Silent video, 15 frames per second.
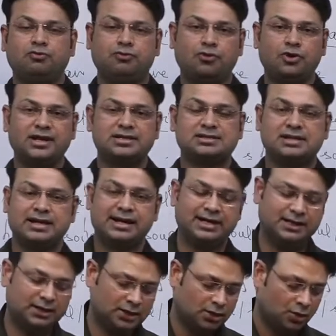of forest
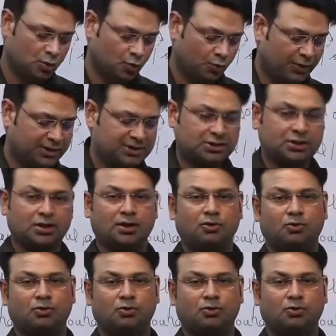land which